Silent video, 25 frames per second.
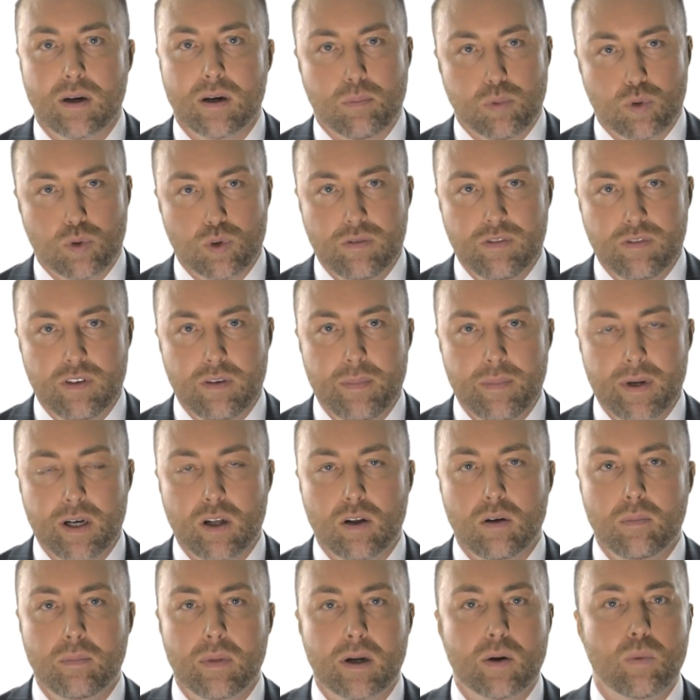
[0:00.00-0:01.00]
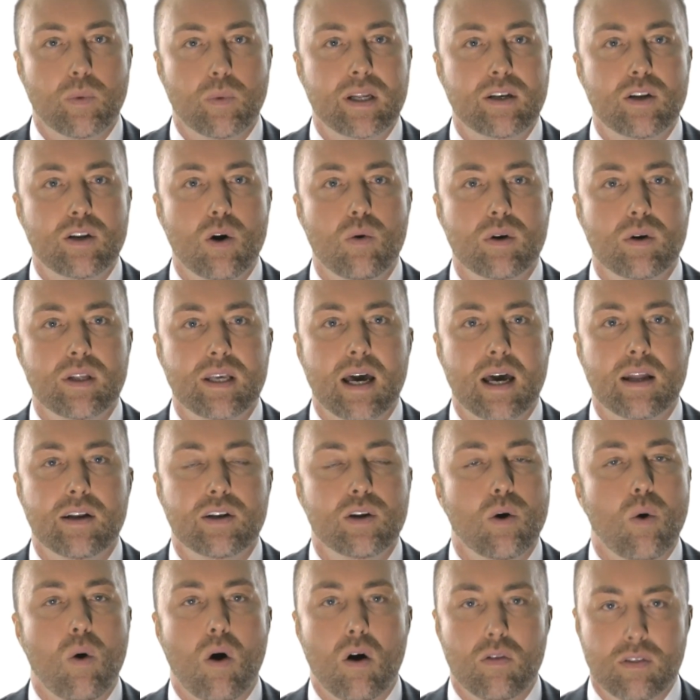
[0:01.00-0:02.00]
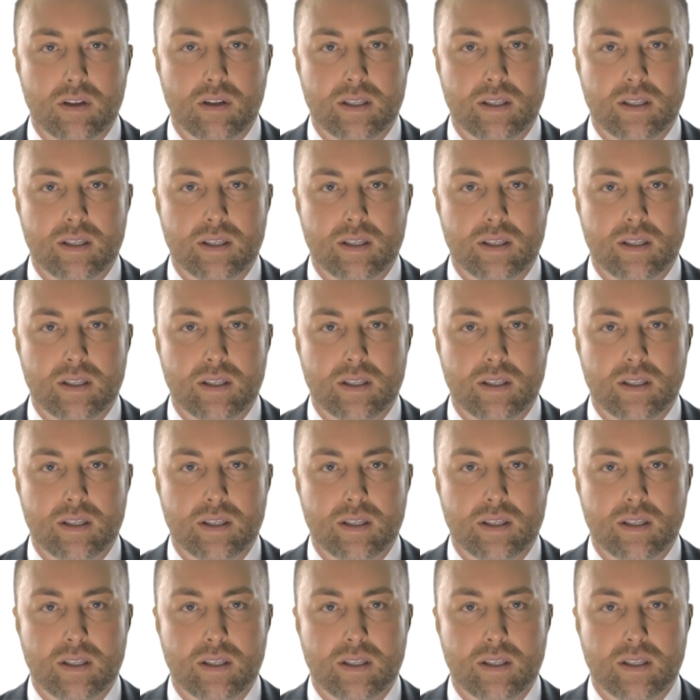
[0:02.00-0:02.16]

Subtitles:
approved a bill, but we don't yet know all the